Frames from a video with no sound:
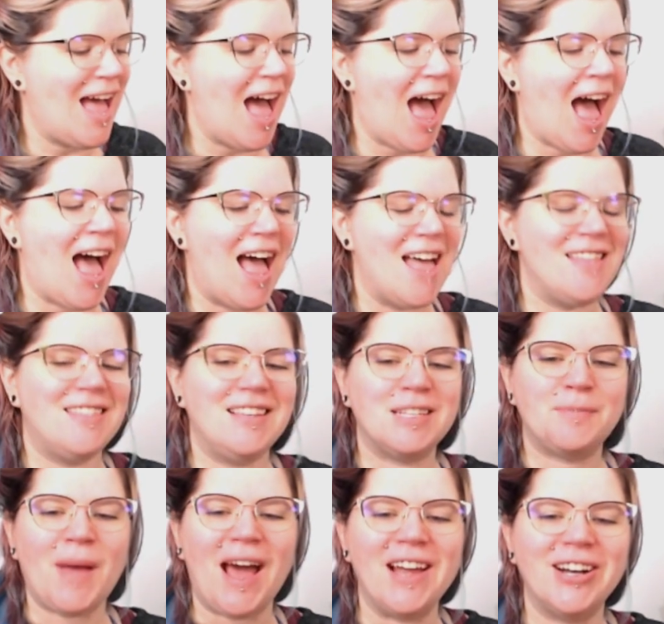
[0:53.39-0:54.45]

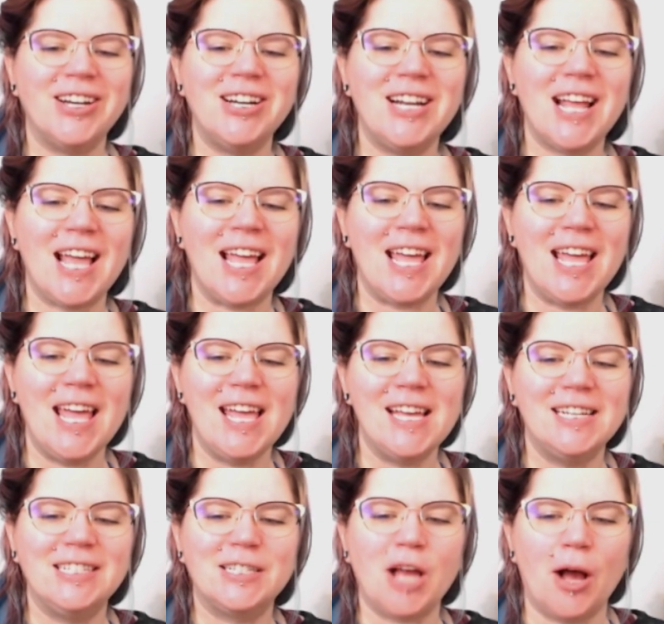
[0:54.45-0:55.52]
This pattern
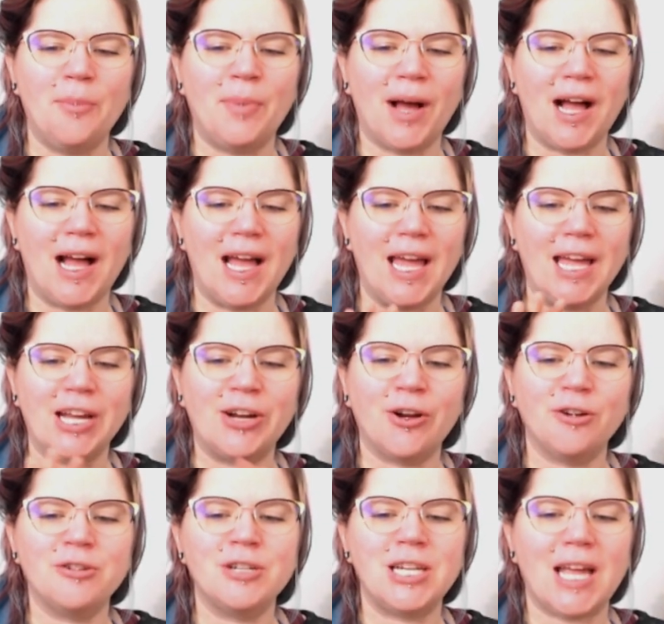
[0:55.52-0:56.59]
is by
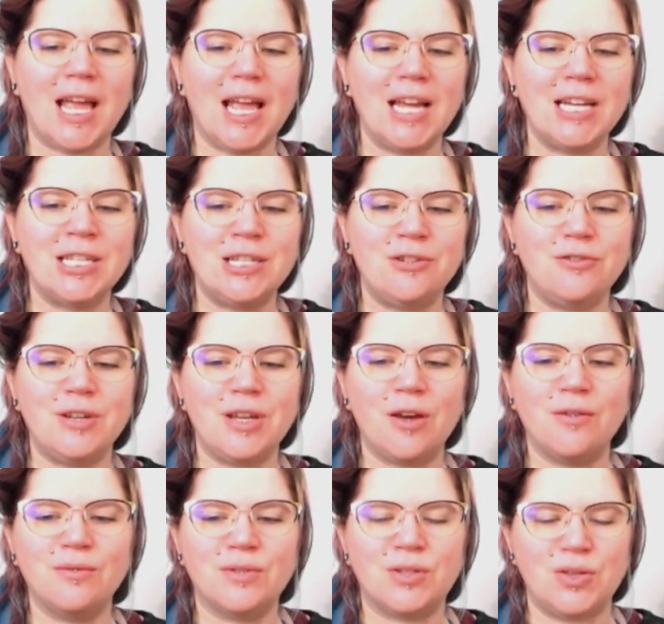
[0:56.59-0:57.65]
Crochet
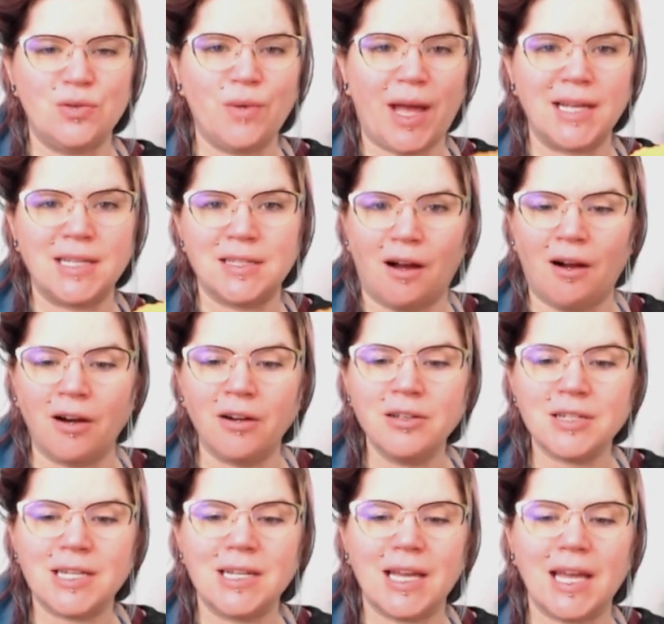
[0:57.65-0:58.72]
Studios US
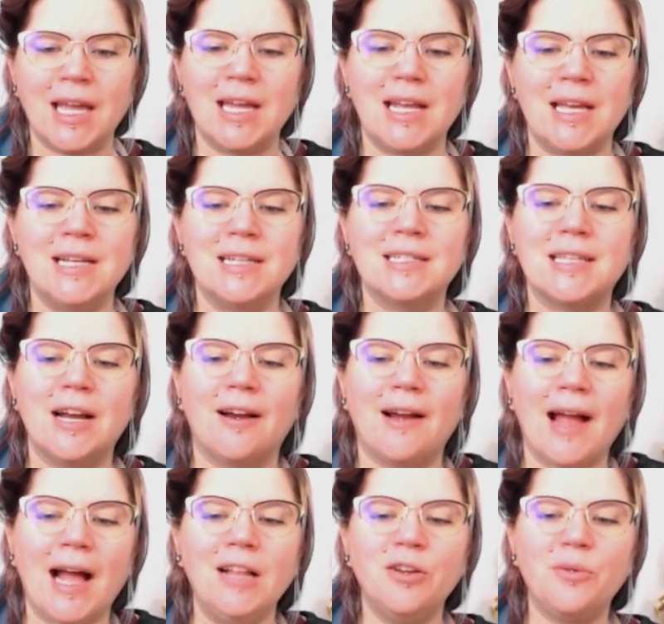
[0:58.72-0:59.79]
Art. It is their
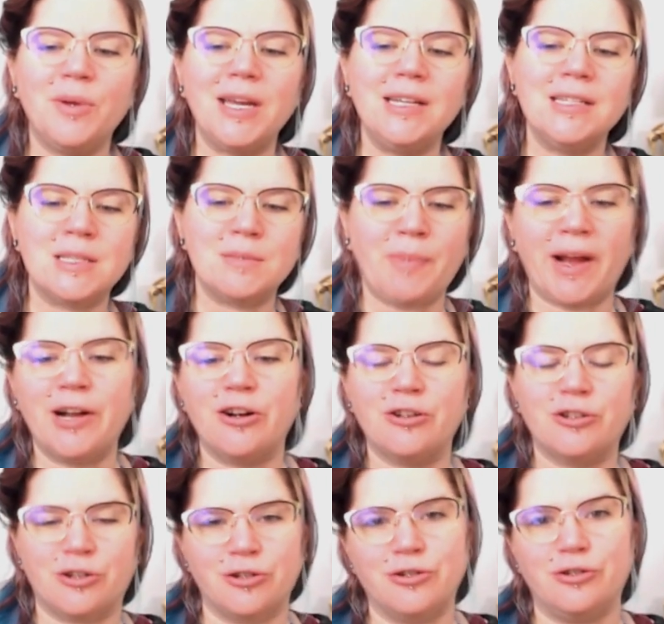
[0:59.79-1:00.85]
Halloween spider
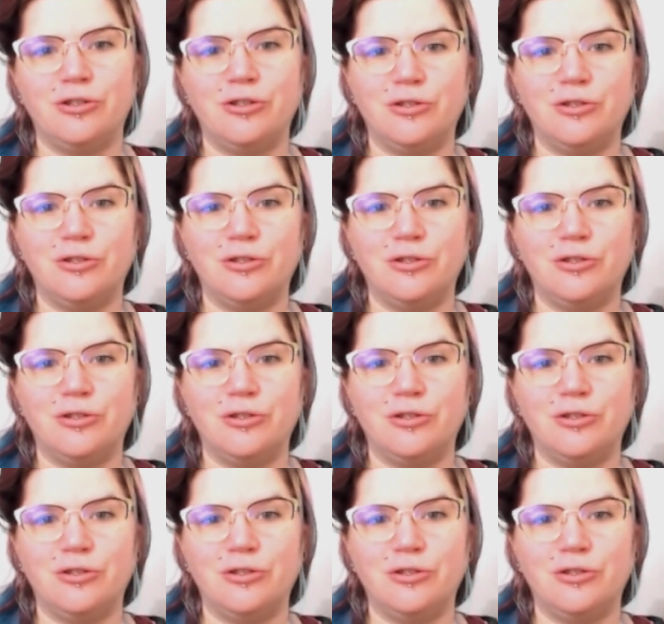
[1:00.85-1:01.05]
turtle